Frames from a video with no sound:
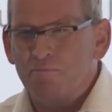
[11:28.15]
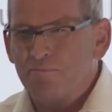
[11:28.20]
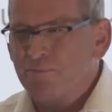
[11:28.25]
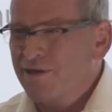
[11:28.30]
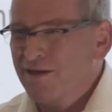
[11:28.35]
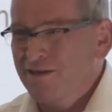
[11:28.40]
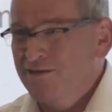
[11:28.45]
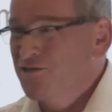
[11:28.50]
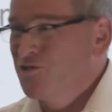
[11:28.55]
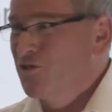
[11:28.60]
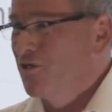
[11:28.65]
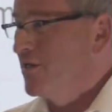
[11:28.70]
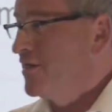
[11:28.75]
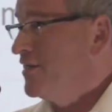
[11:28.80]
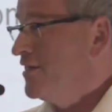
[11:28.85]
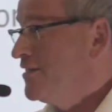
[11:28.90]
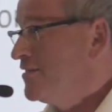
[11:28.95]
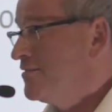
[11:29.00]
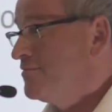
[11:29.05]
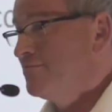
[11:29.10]
But
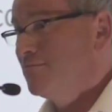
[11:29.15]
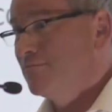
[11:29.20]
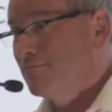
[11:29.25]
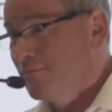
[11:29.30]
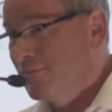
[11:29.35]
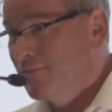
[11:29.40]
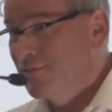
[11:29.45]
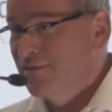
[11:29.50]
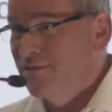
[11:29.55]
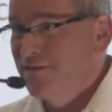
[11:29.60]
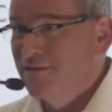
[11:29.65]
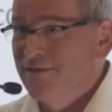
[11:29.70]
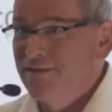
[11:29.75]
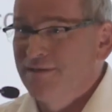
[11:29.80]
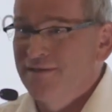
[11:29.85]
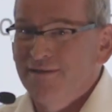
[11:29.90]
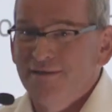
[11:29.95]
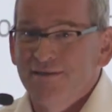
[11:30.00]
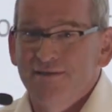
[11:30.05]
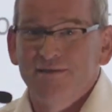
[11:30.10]
actually,
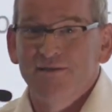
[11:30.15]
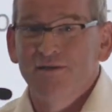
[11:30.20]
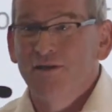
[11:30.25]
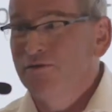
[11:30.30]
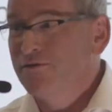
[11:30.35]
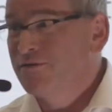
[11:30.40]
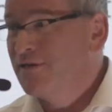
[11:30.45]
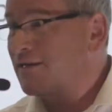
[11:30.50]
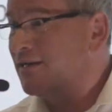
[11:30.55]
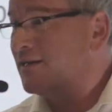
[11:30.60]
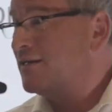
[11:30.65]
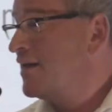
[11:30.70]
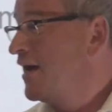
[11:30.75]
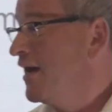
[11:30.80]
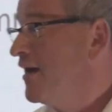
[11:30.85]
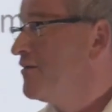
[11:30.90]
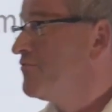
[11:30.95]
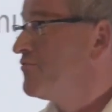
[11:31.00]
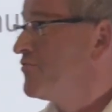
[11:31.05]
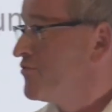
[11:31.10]
you know, they didn't
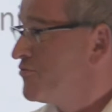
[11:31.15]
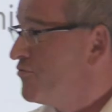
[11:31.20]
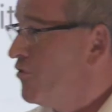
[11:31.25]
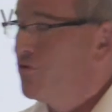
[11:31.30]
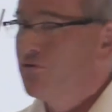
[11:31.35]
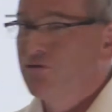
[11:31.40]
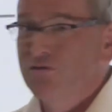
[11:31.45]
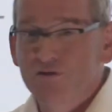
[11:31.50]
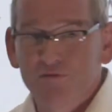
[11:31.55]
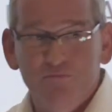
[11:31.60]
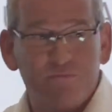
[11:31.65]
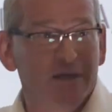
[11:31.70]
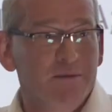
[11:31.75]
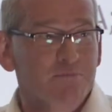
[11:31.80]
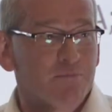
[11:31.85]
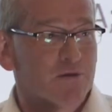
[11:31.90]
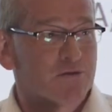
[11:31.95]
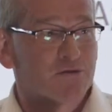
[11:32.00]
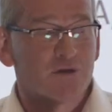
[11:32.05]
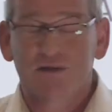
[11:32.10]
have throngs of
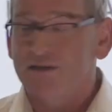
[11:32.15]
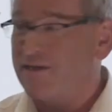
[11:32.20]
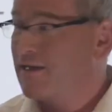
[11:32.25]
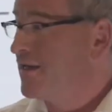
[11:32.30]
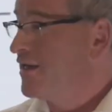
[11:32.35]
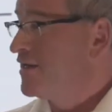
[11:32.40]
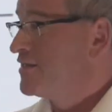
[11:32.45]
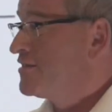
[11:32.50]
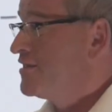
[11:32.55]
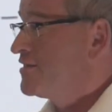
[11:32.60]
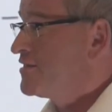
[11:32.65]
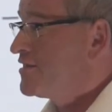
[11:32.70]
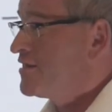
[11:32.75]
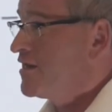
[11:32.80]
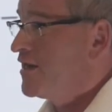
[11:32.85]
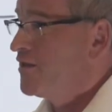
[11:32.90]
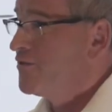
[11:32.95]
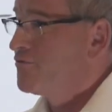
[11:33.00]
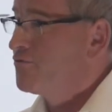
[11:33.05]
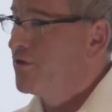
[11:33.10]
people trying to get access to
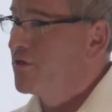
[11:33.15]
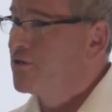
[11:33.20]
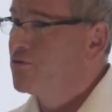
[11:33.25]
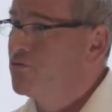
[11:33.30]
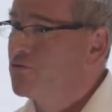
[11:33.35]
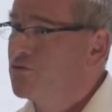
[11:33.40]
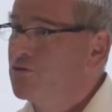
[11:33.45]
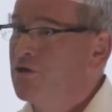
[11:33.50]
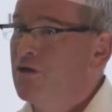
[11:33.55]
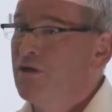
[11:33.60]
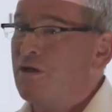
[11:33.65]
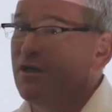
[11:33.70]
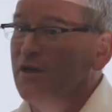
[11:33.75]
the health records.